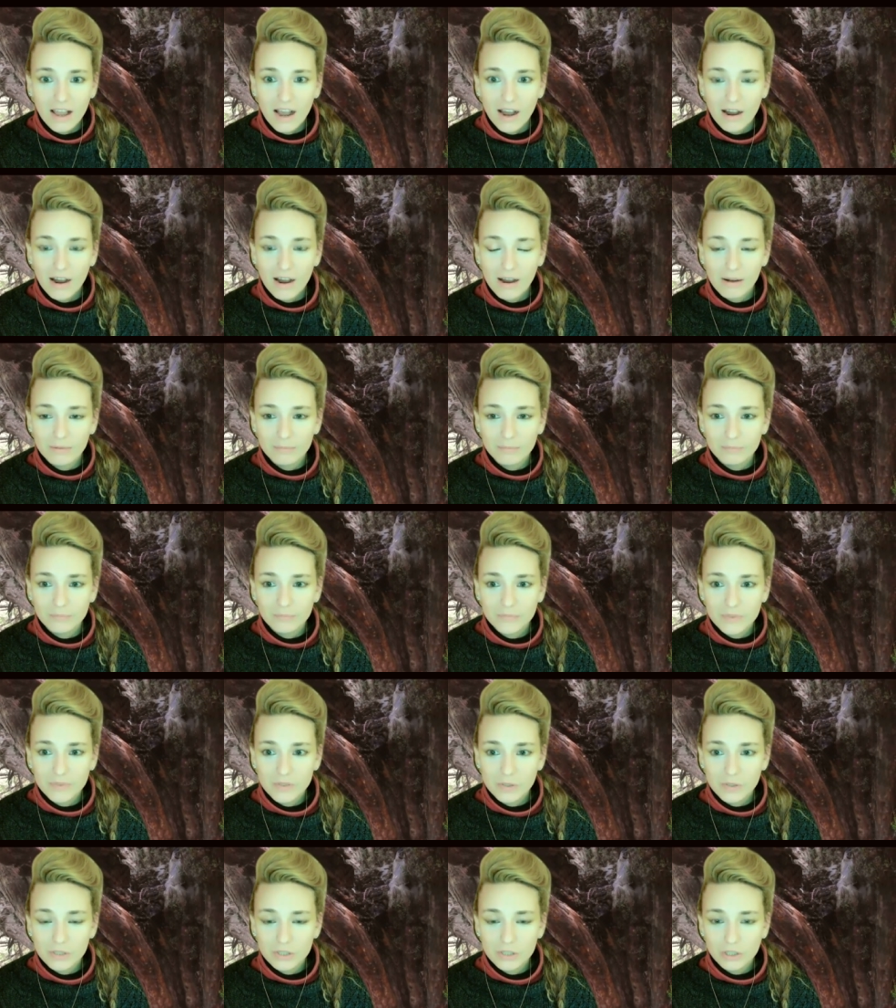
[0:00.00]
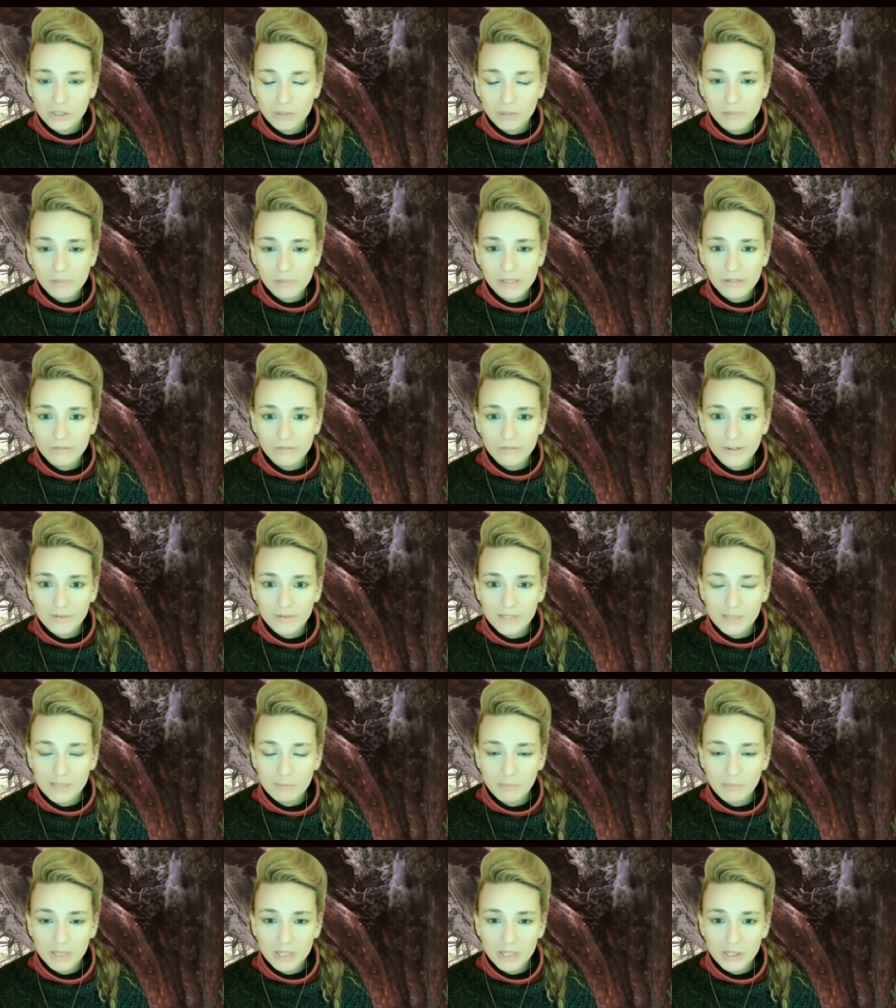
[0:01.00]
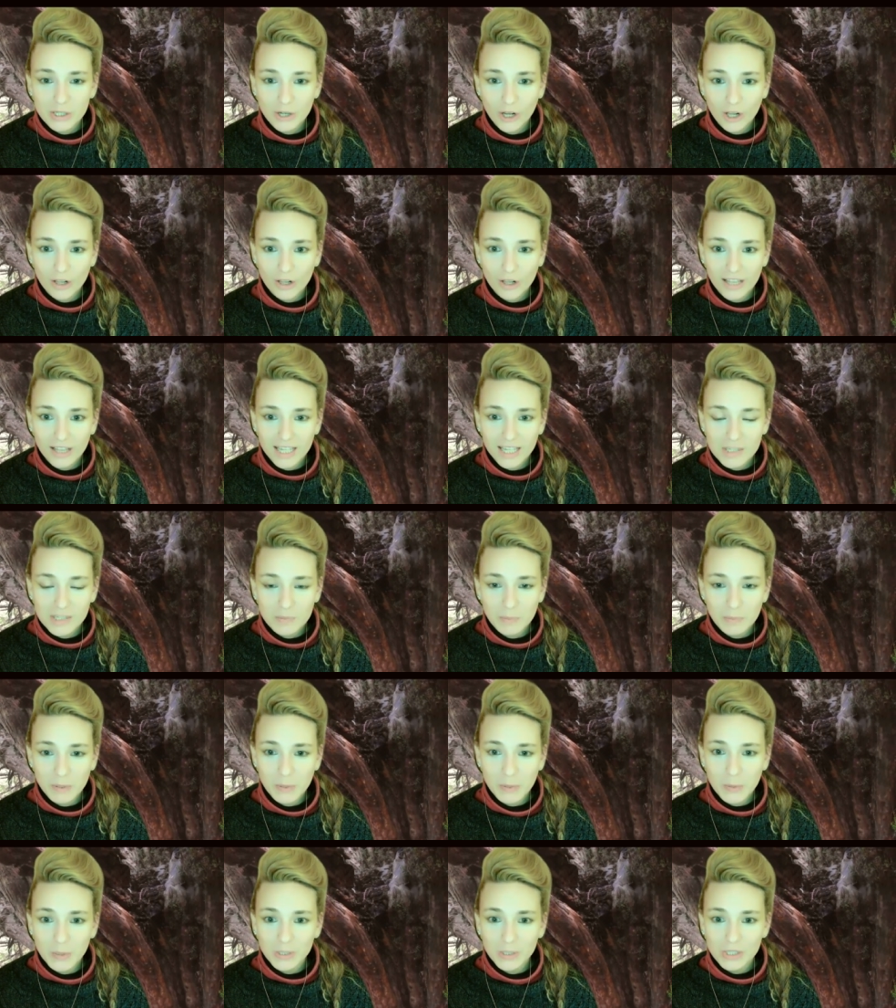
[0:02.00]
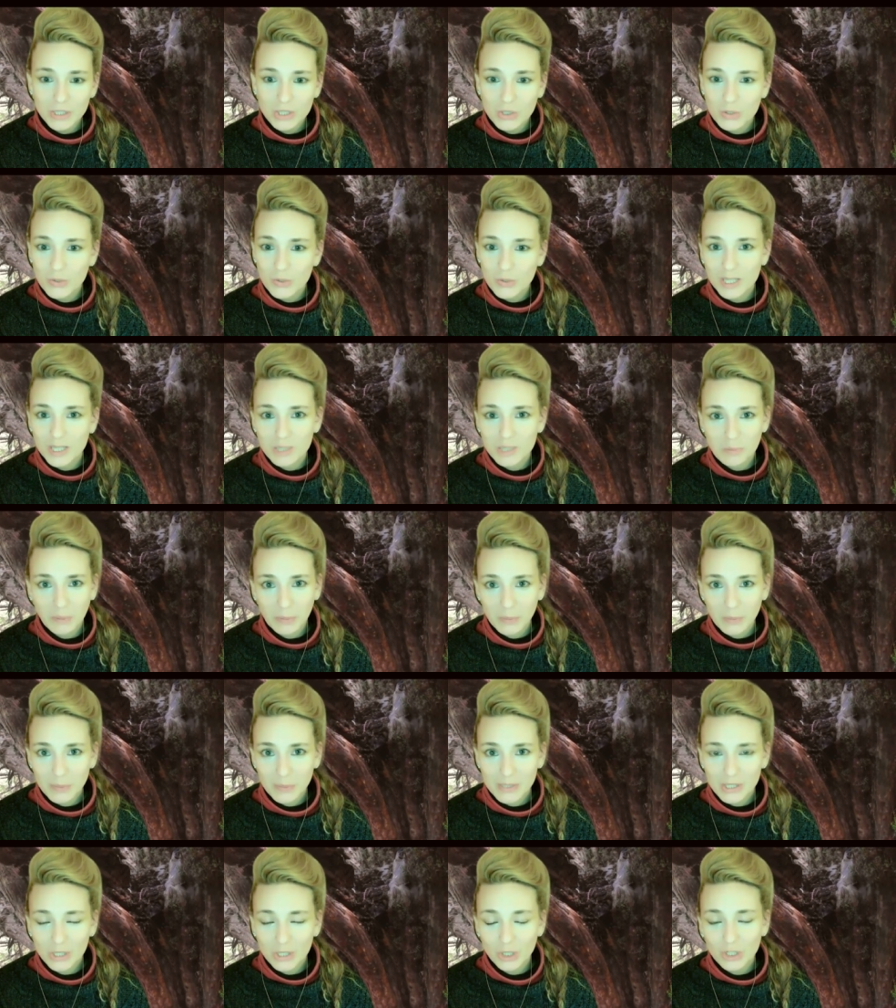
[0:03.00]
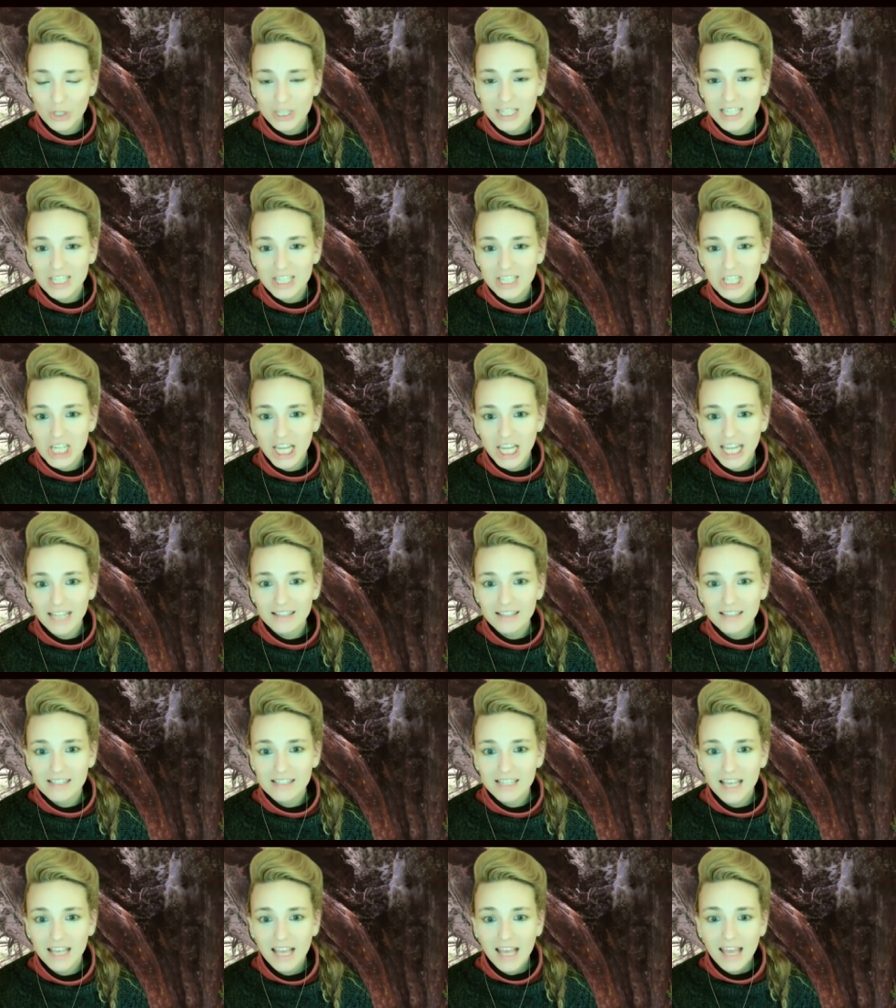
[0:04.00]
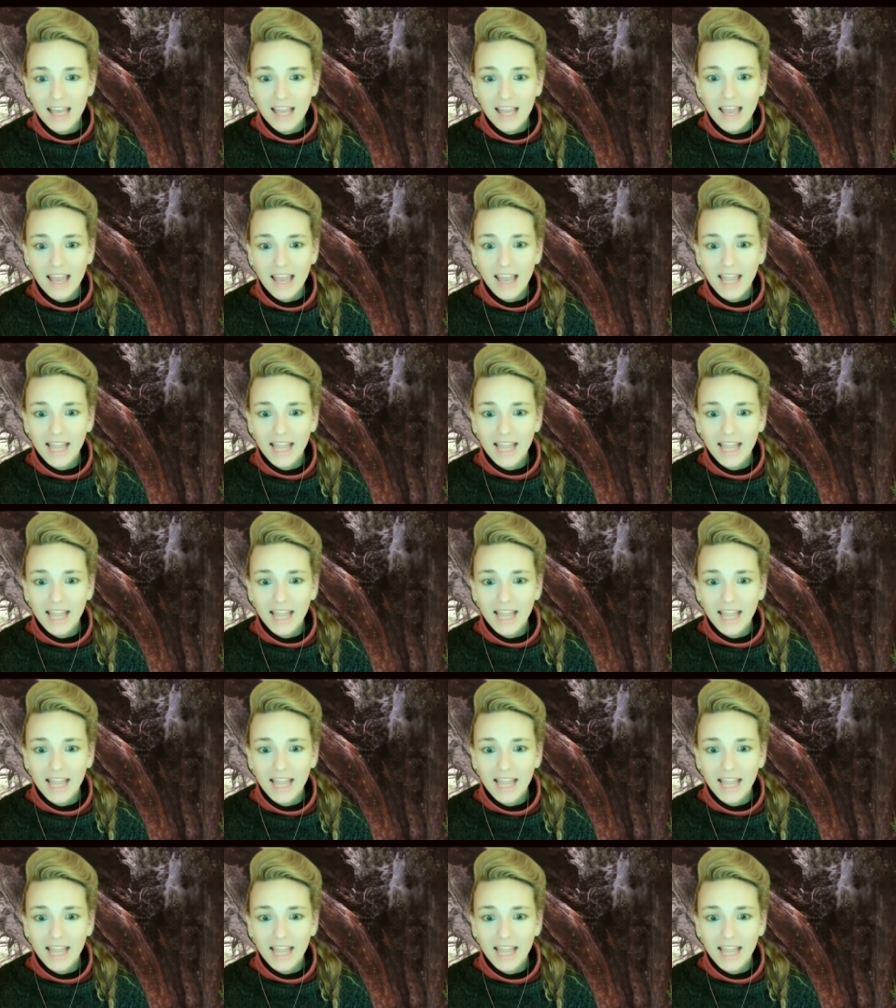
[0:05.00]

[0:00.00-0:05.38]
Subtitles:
So it's going to be a very special experience to experience her teachings.